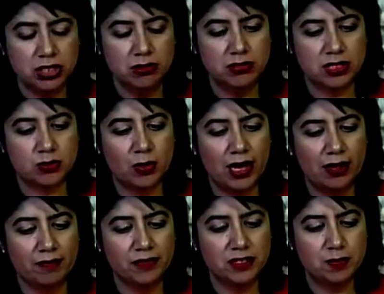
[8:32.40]
issues as
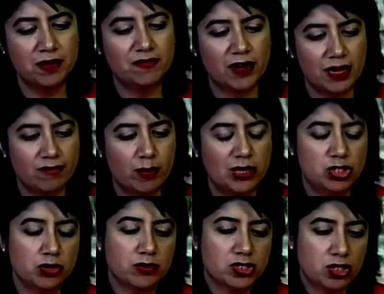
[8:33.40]
well. It's been very
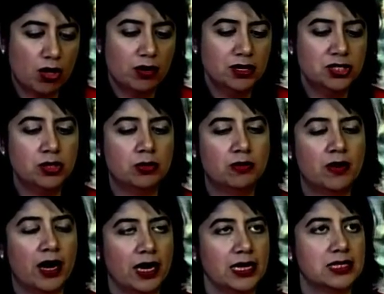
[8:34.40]
influential. Scotland,
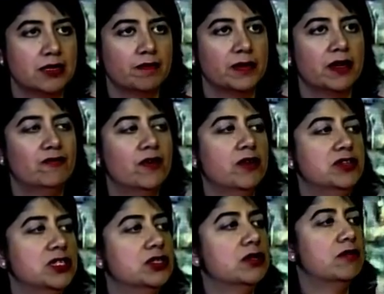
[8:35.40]
you're right, mm.
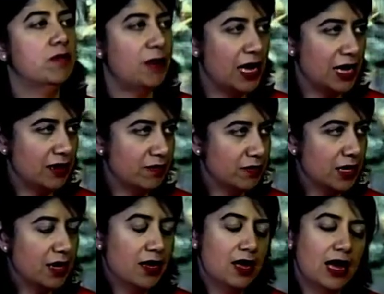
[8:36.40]
voted to remain,
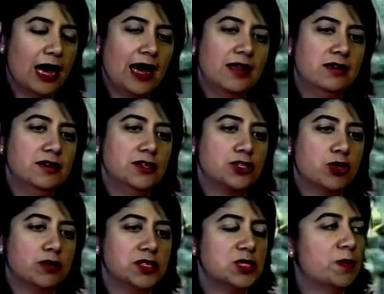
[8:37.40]
mm. and the
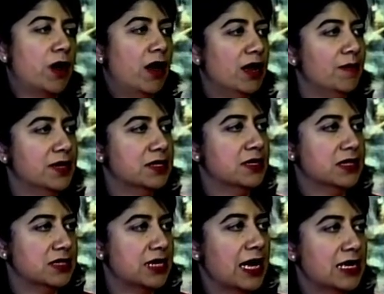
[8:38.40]
Scottish Parliament
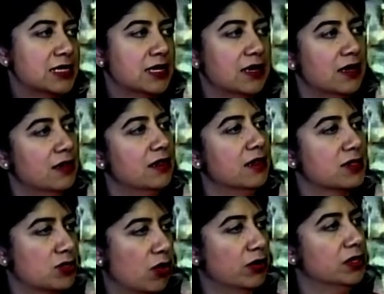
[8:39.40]
has mm. said
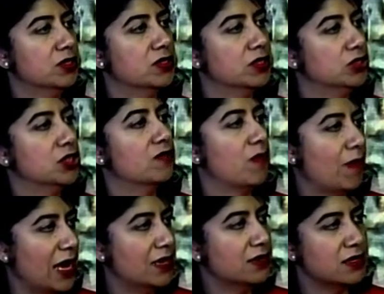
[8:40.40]
that Scotland should
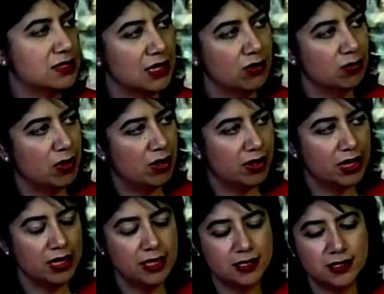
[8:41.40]
remain in the single
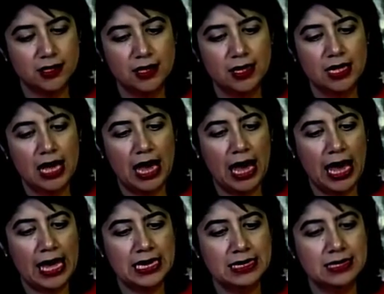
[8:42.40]
market,
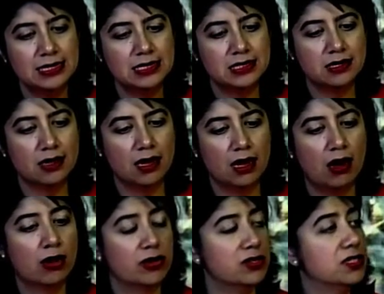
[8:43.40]
and
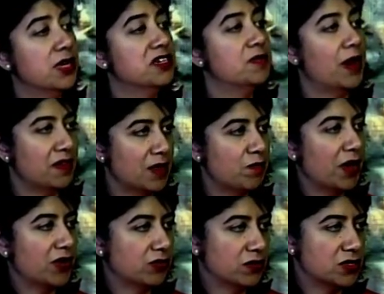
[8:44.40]
are concerned about the
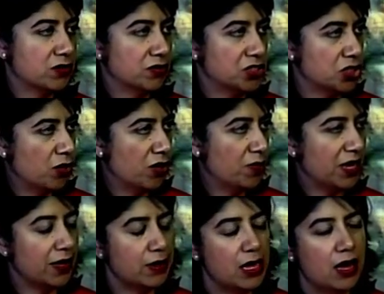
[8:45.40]
impact on the Scottish mm-hmm.
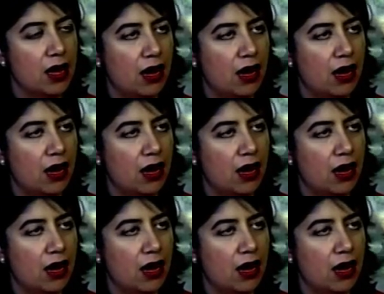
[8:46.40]
economy.